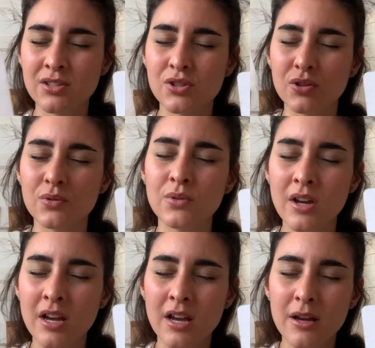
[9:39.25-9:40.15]
To
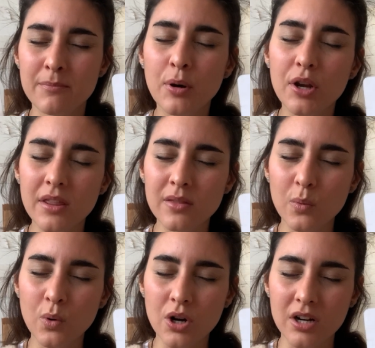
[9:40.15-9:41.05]
put in the
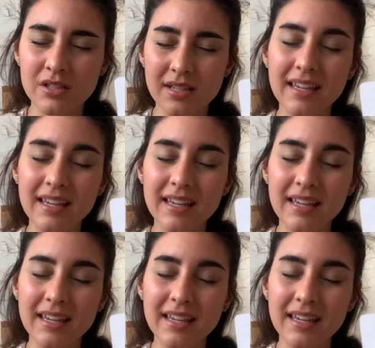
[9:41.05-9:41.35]
work to